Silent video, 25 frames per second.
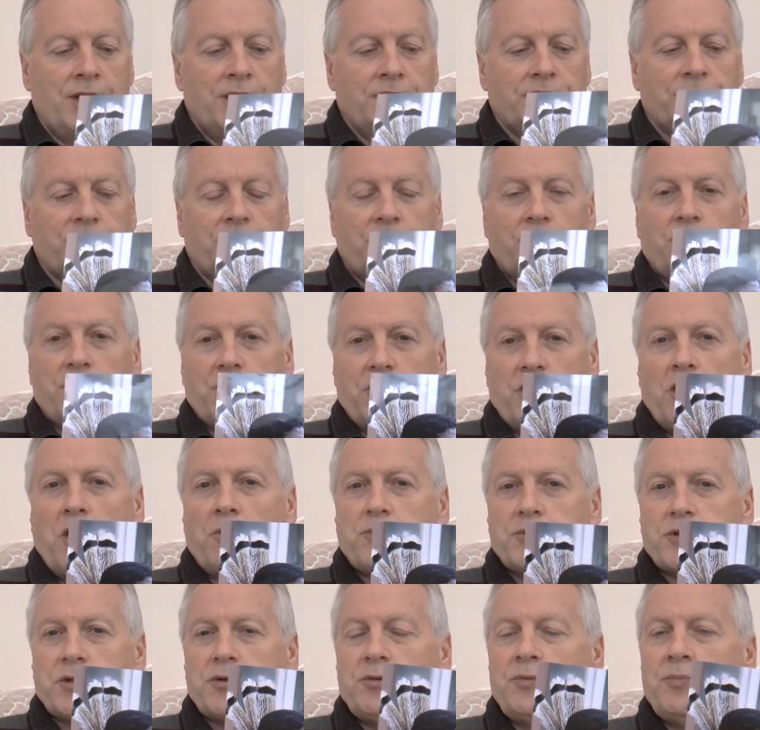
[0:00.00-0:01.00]
So with an
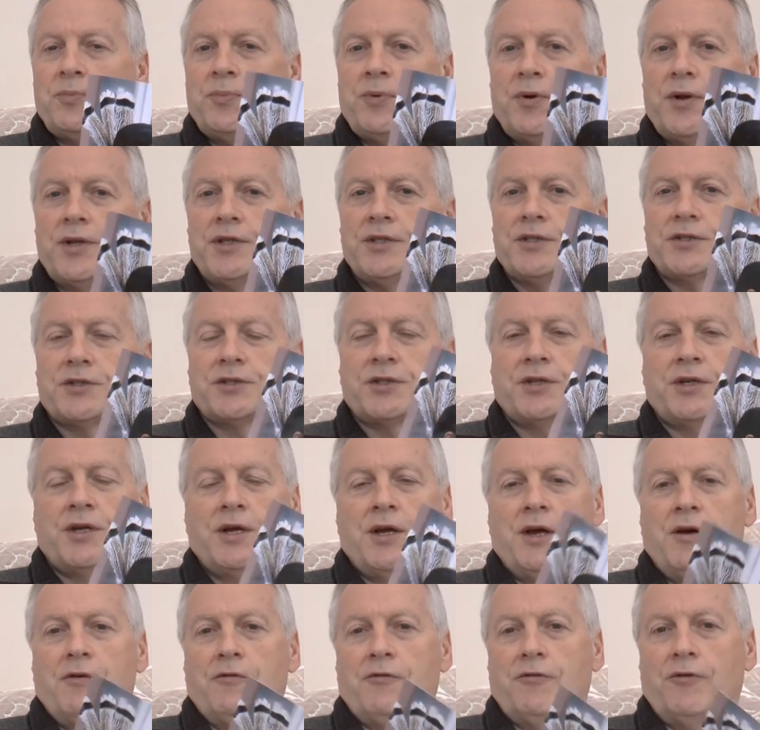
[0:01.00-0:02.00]
optical print
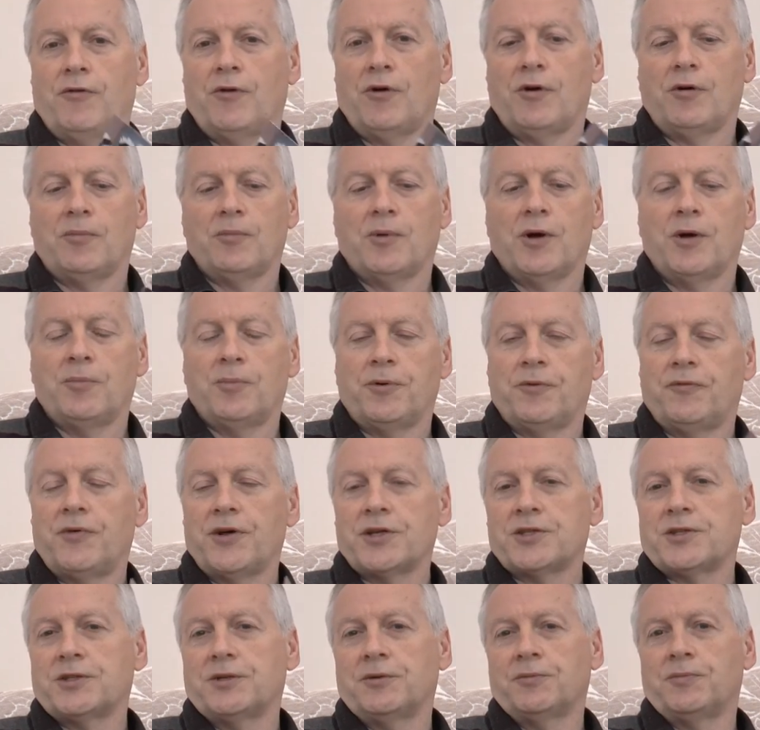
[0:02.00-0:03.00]
from a
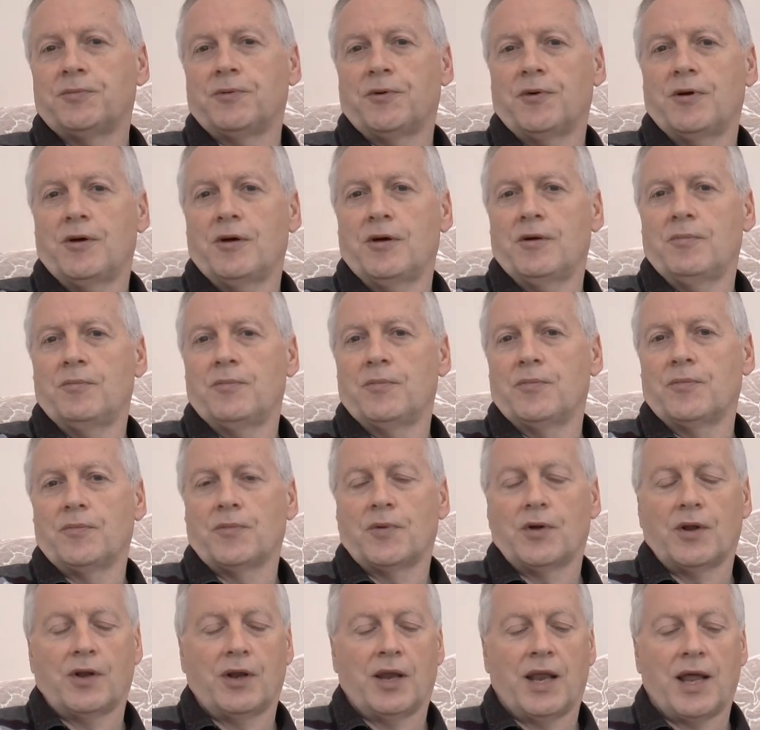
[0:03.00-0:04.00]
professional um,
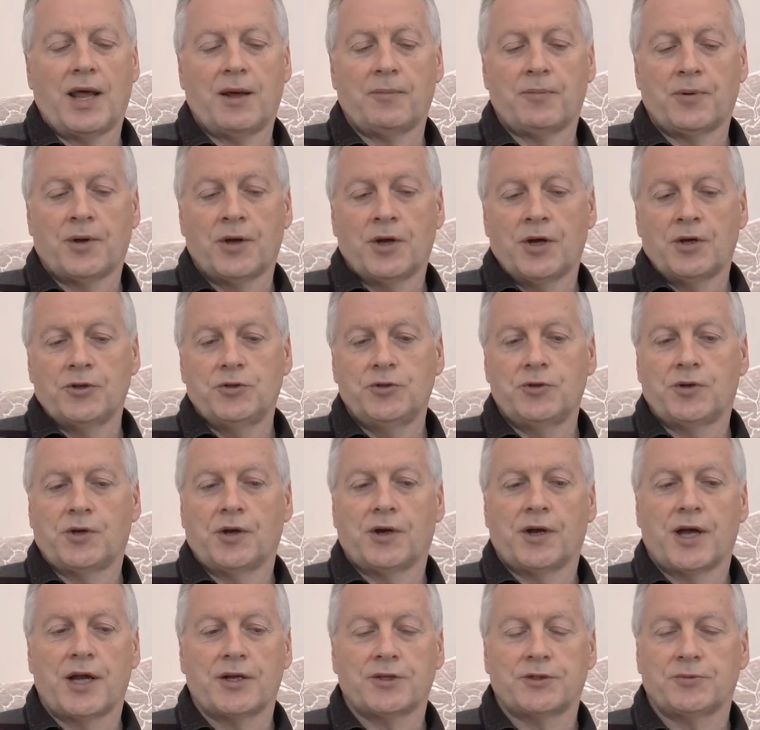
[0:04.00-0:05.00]
lab, you
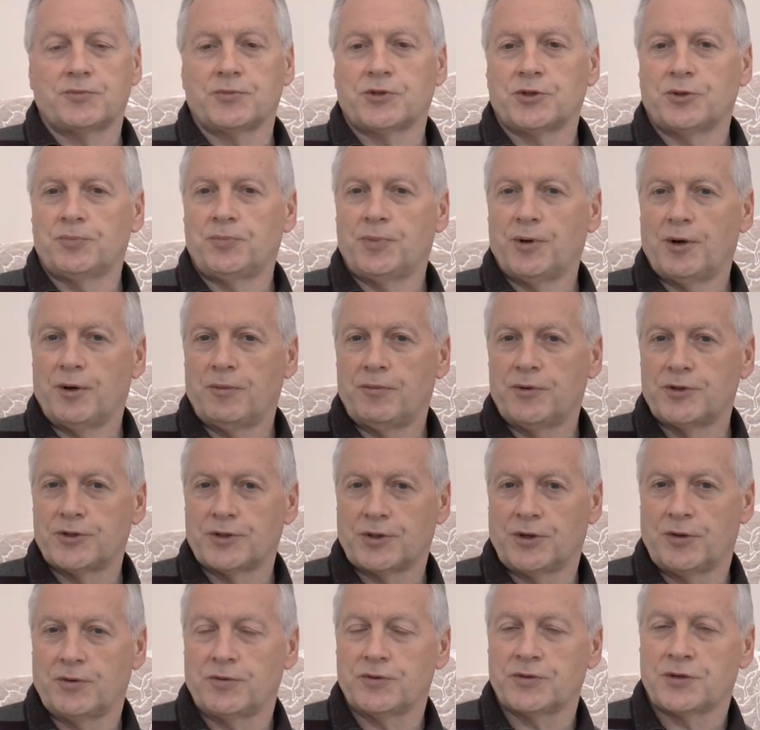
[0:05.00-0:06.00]
can get some superb
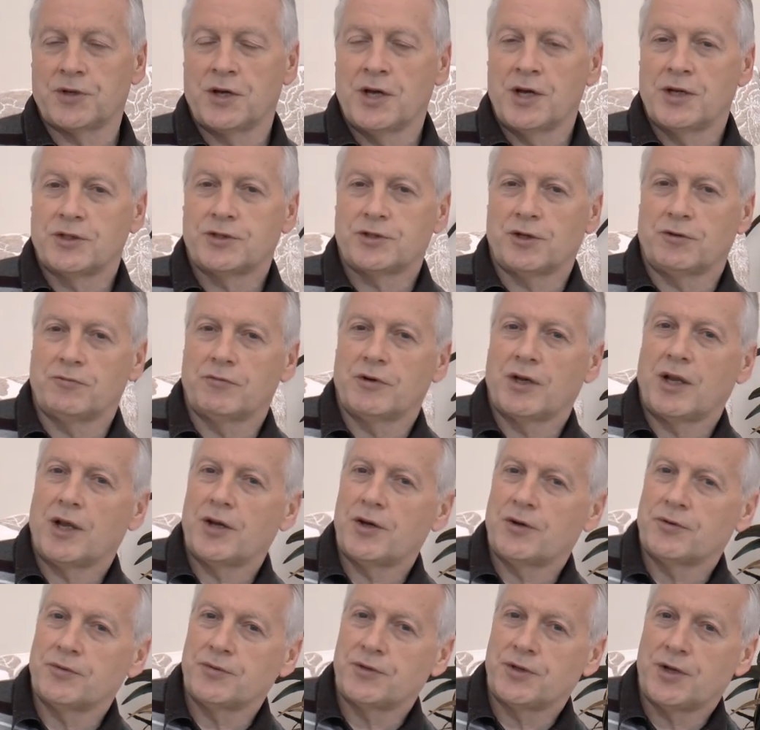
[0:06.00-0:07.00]
results. Don't
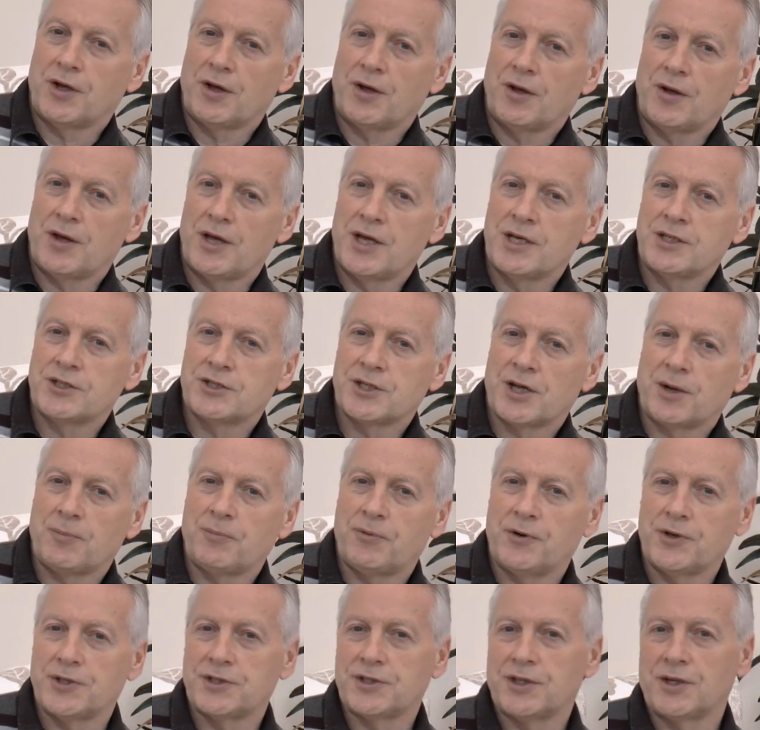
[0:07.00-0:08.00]
rely on uh, inkjet
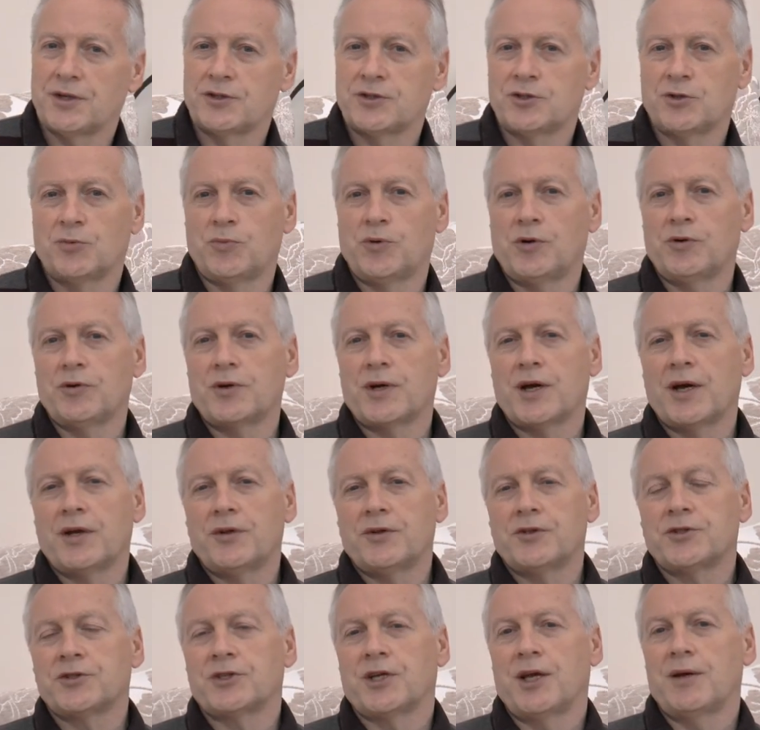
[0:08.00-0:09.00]
printing as you won't
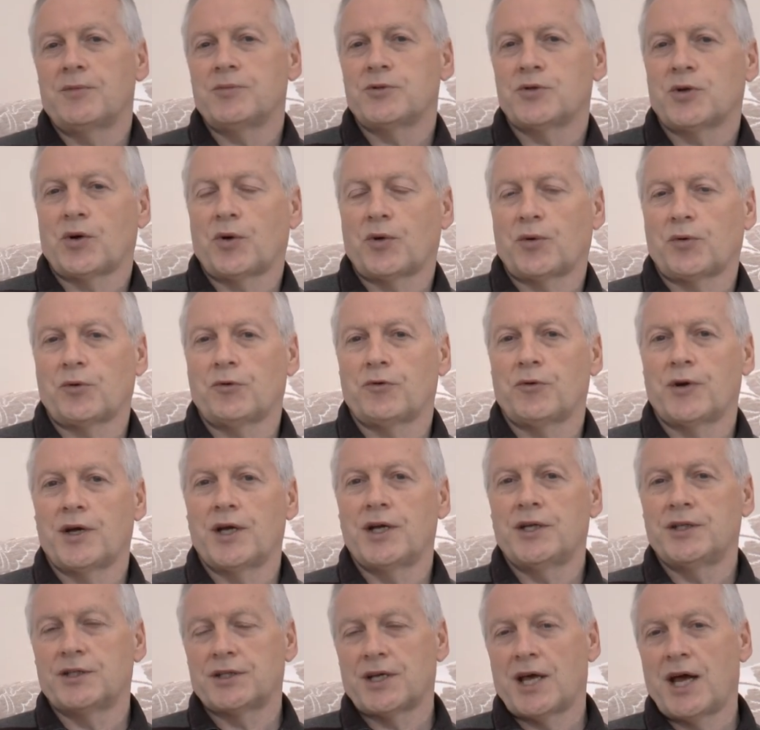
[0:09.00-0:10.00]
get the same tonal
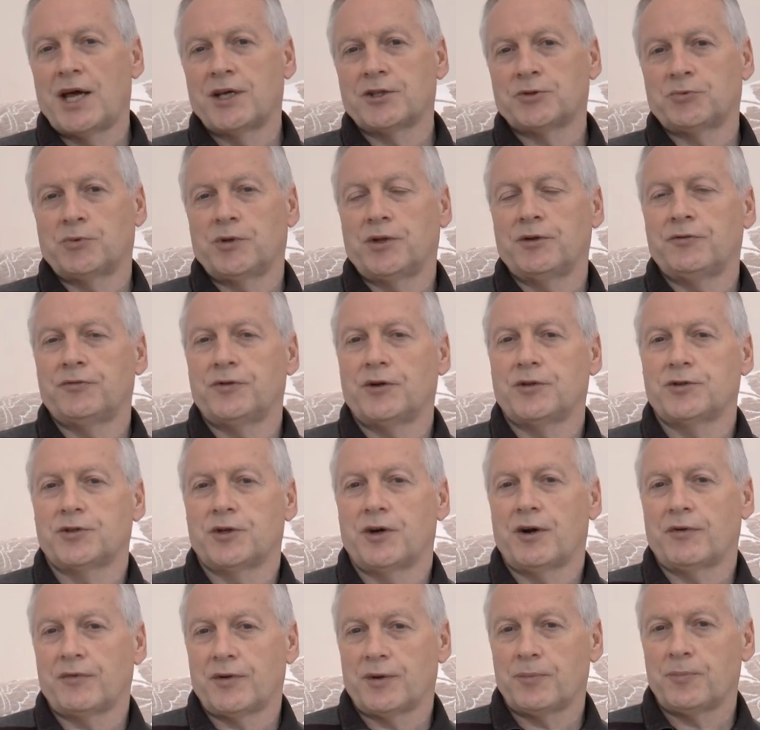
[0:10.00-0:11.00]
range as with a
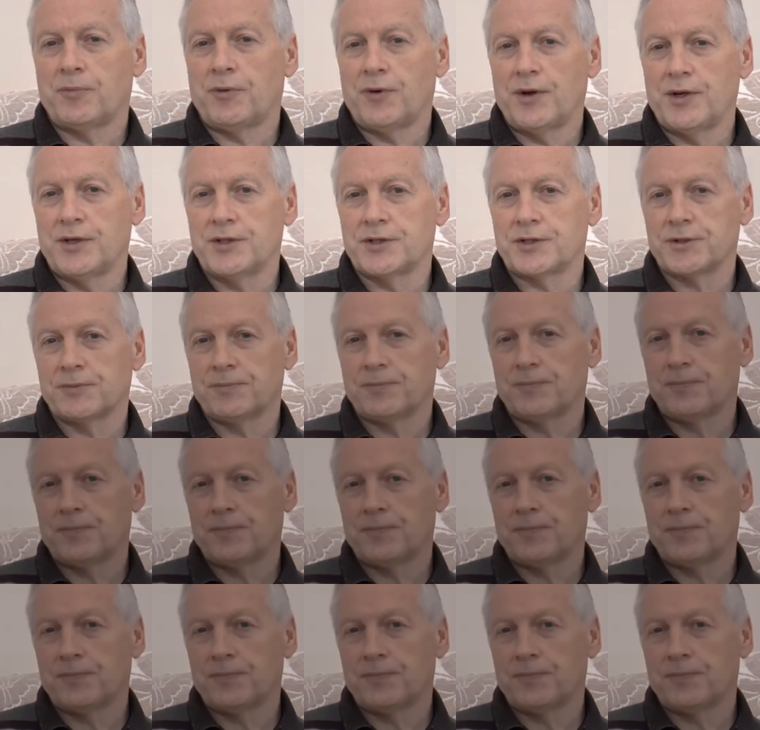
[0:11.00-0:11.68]
photographic print.